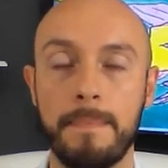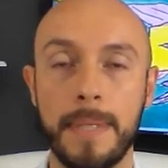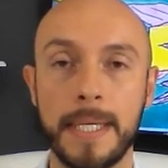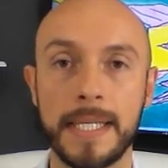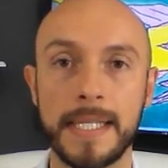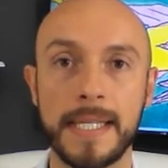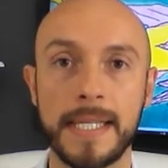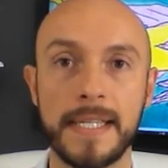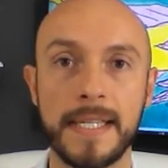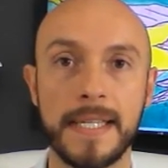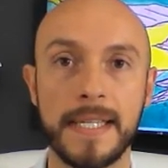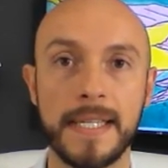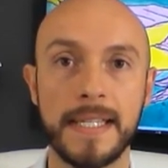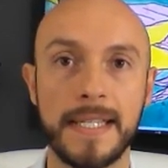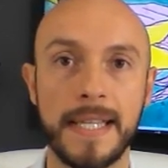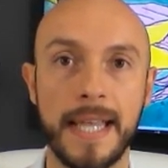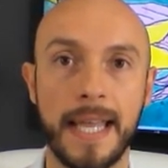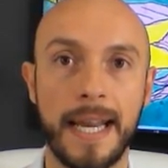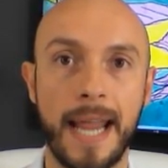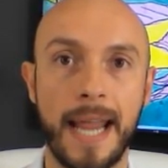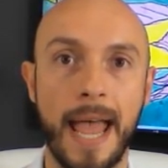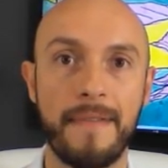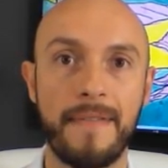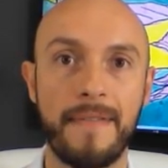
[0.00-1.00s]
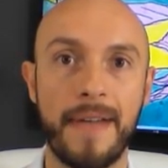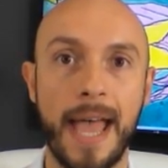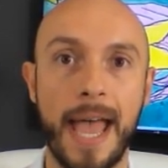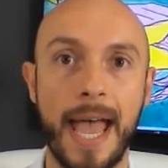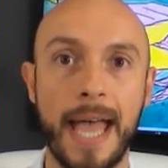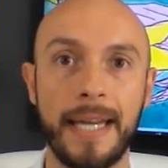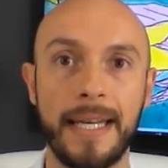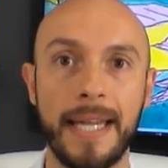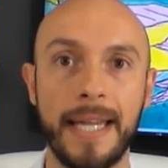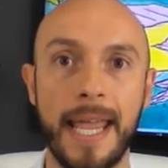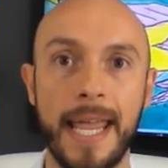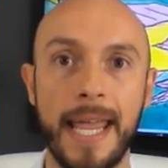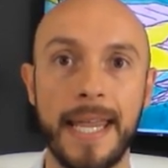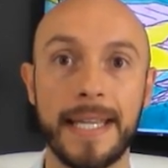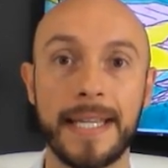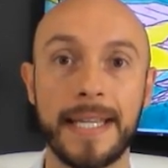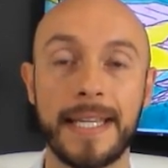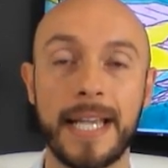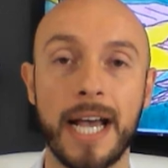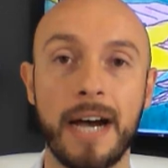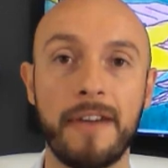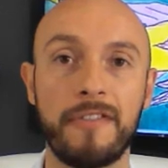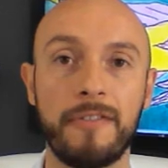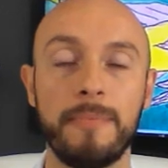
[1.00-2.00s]
businesses that have had
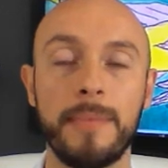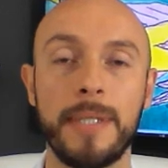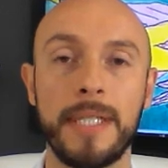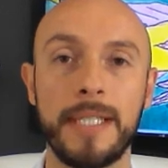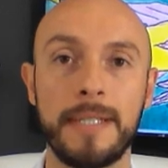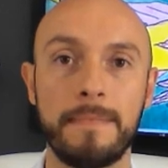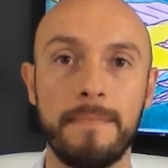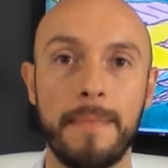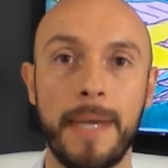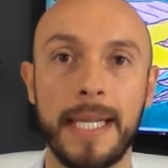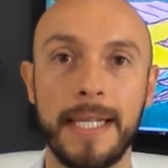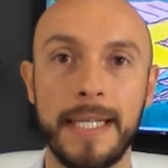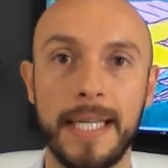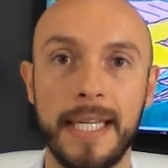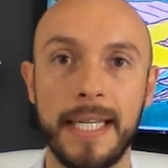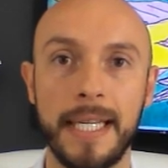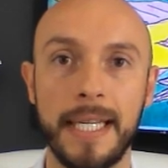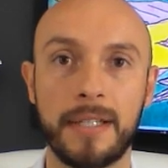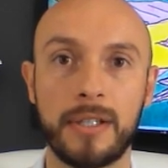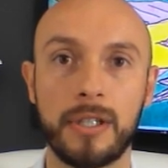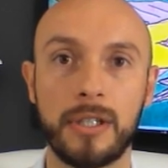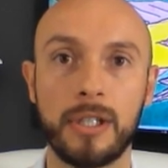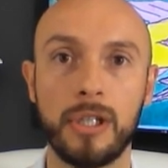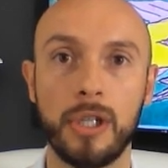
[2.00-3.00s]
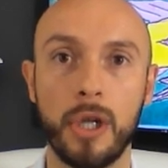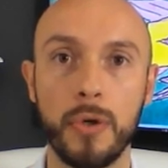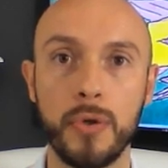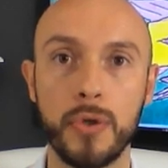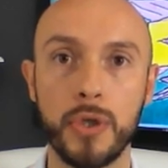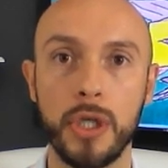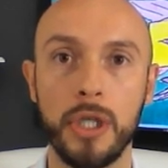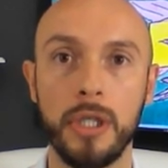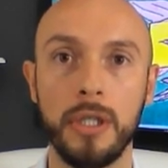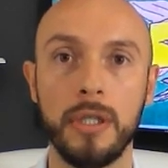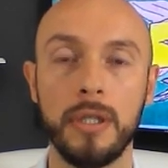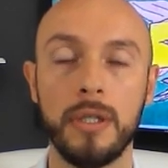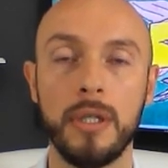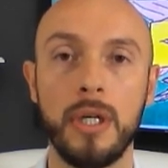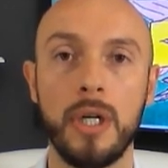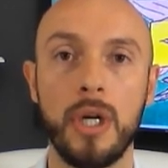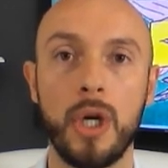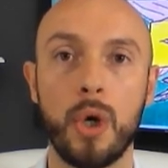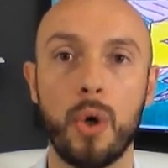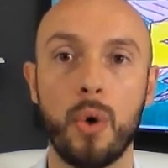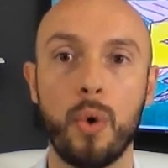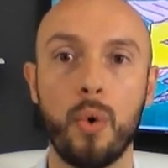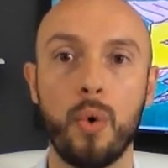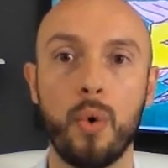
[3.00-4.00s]
a government mandated closure
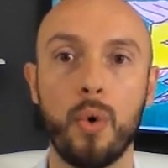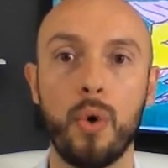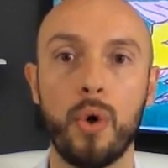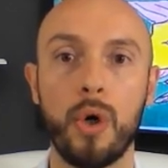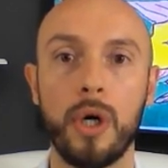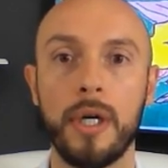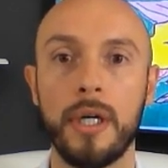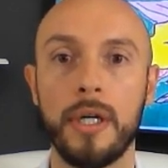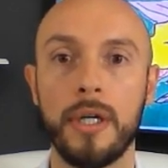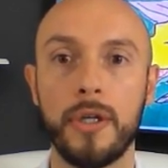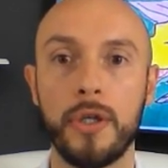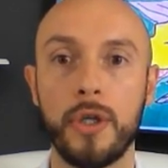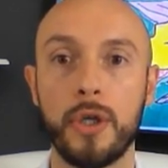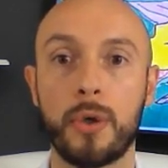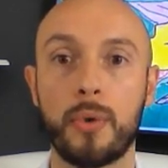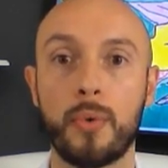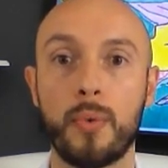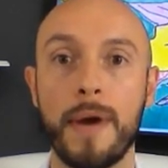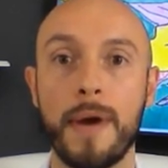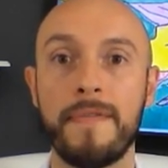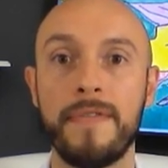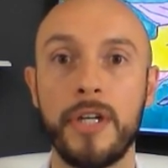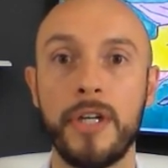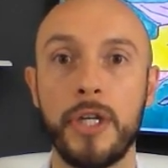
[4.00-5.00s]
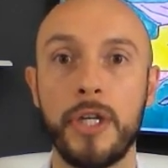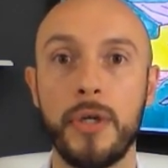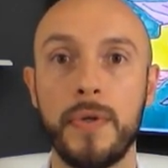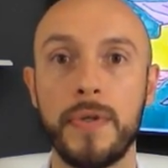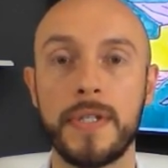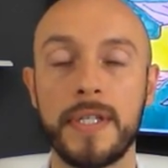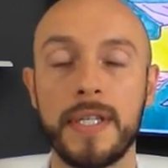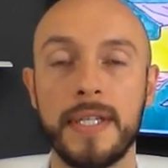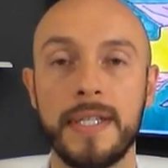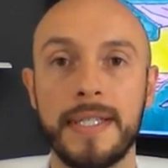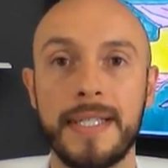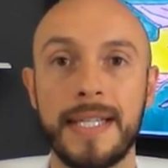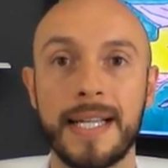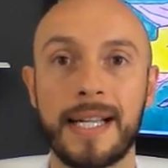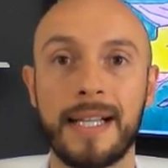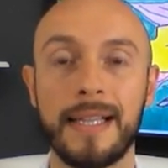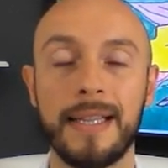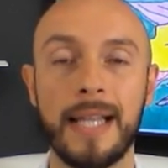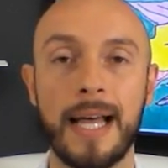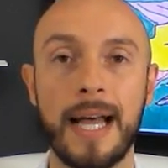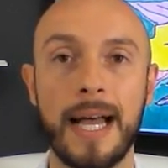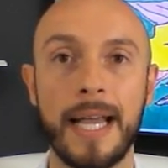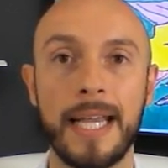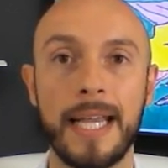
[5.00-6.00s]
or your revenues
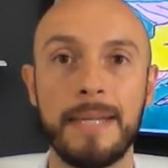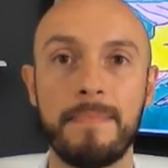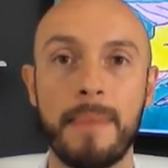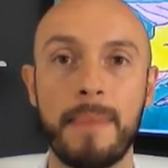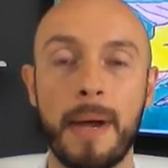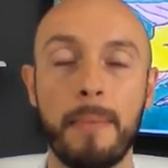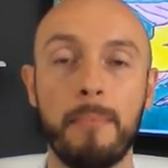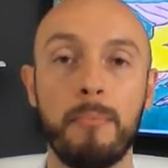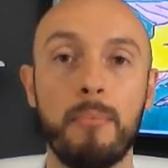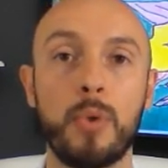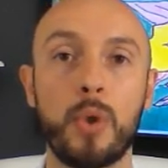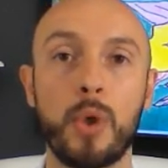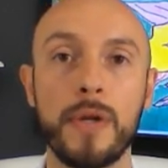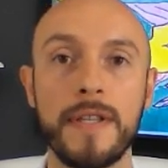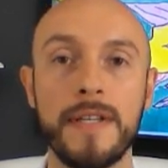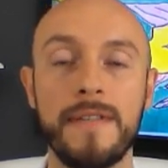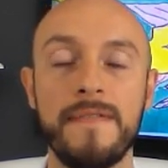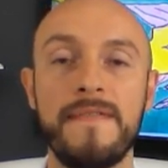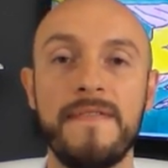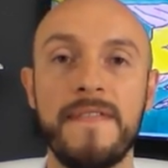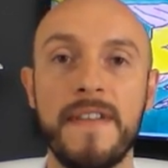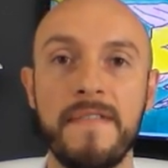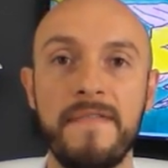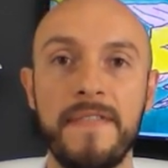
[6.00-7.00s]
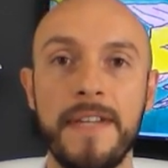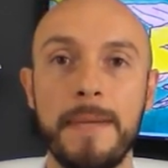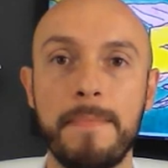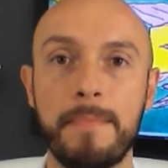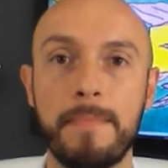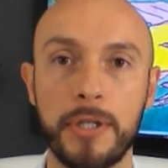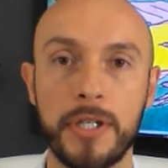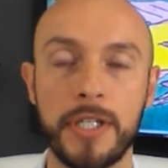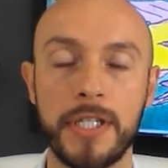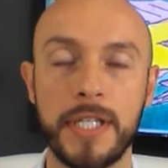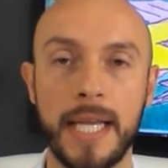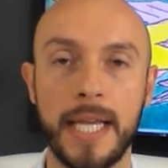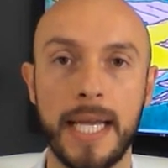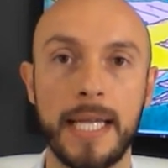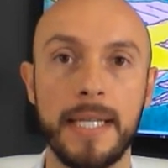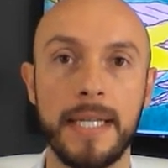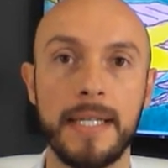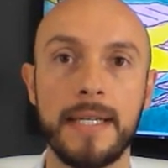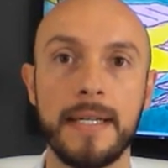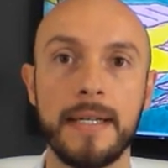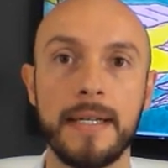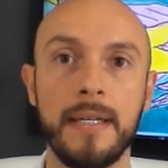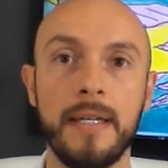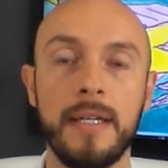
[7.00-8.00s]
declined by more than
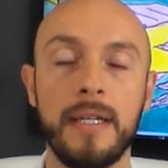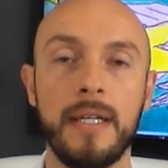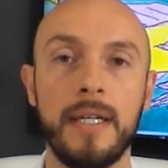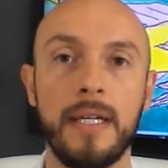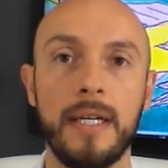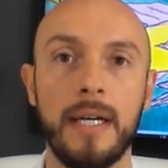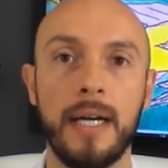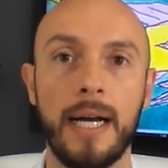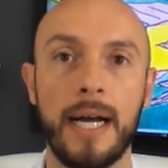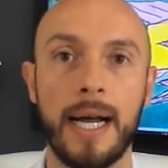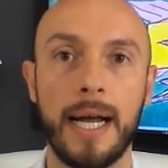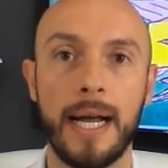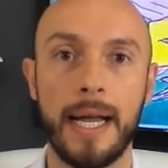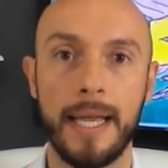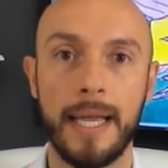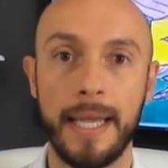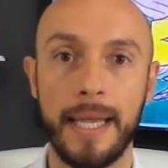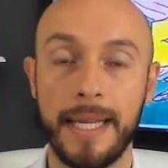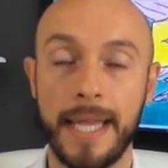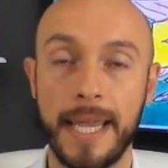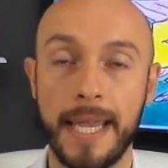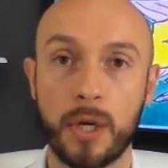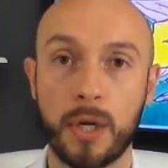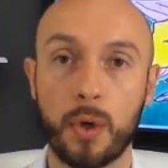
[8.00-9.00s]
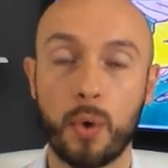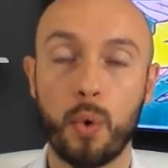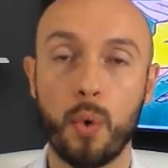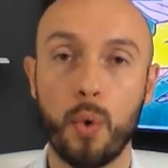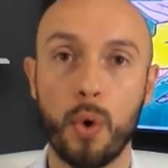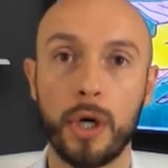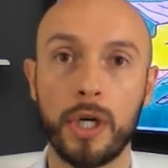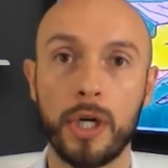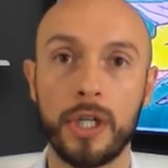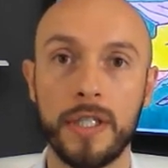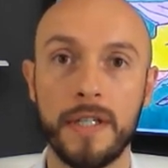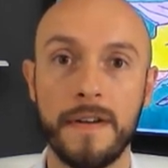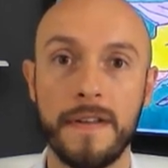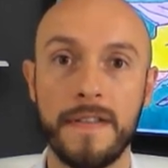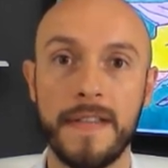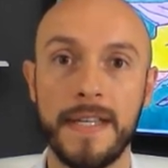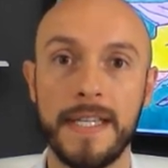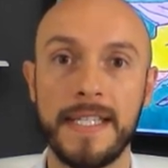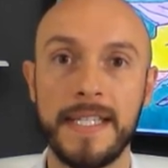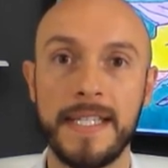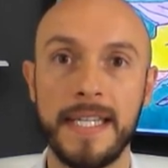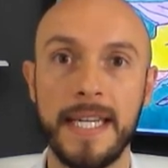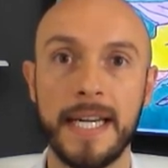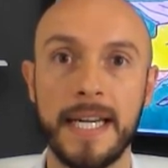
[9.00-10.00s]
50% in a quarter
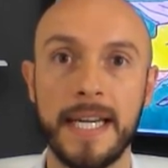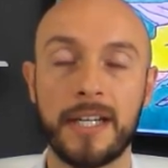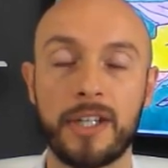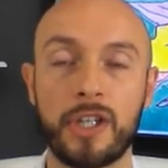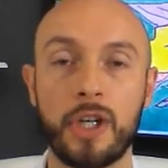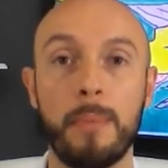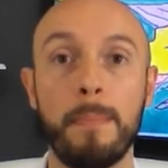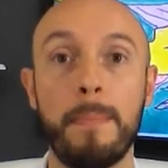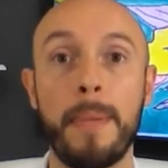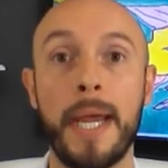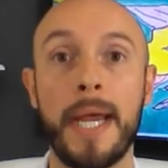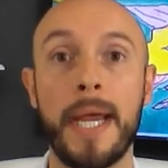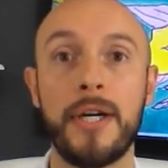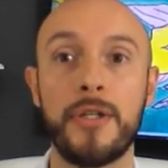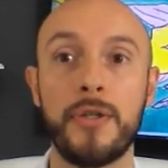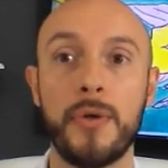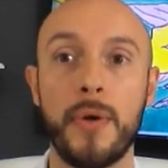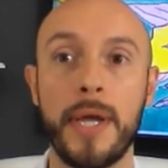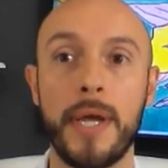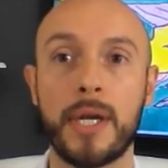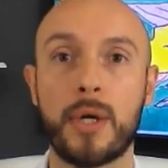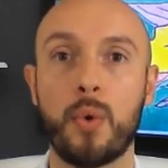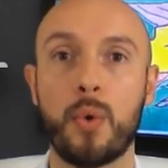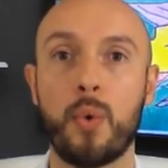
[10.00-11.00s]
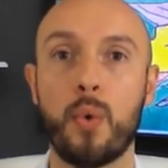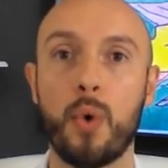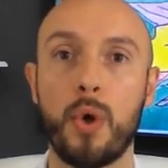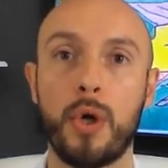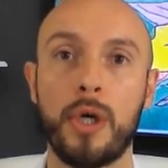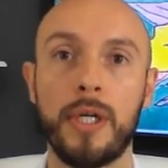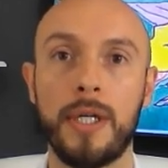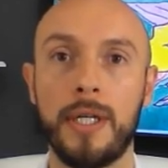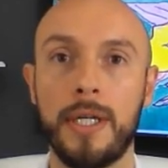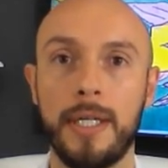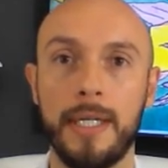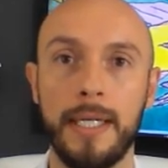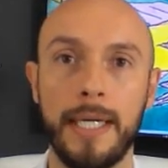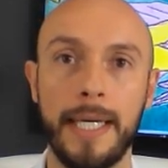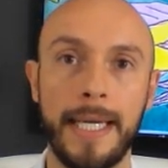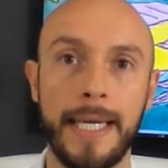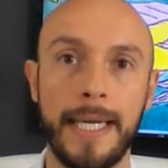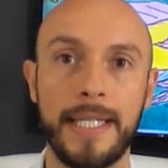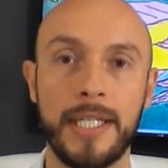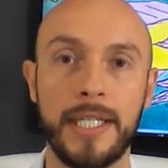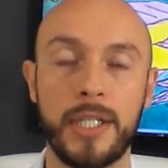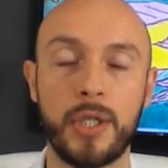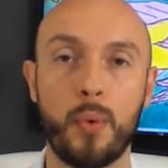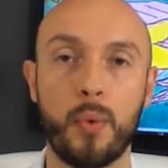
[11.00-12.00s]
this year compared to a quarter
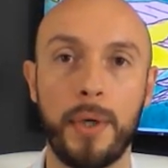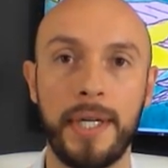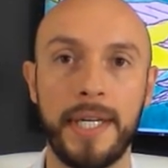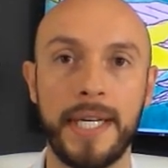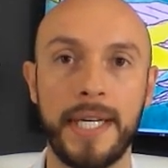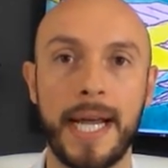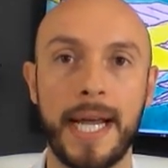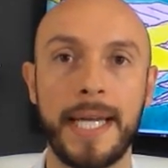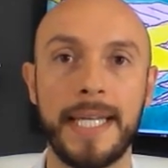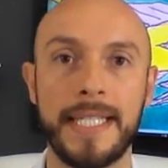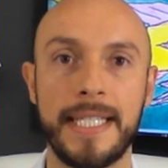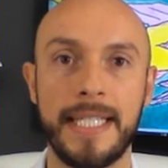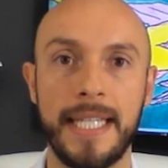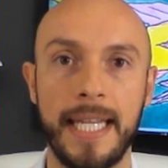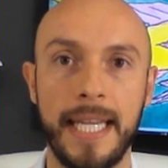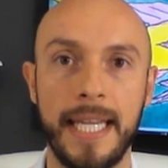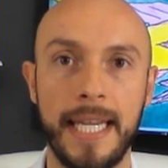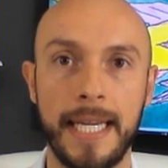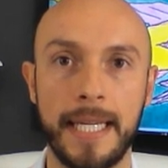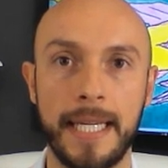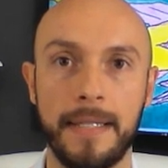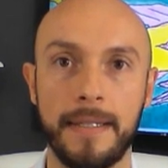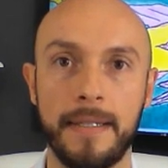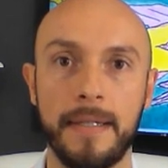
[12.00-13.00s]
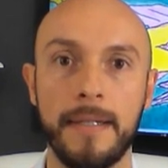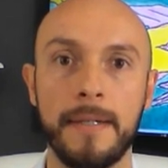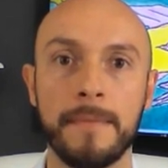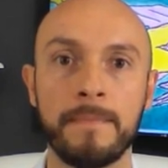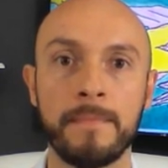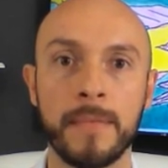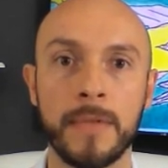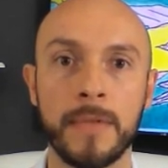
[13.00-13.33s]
in 2019.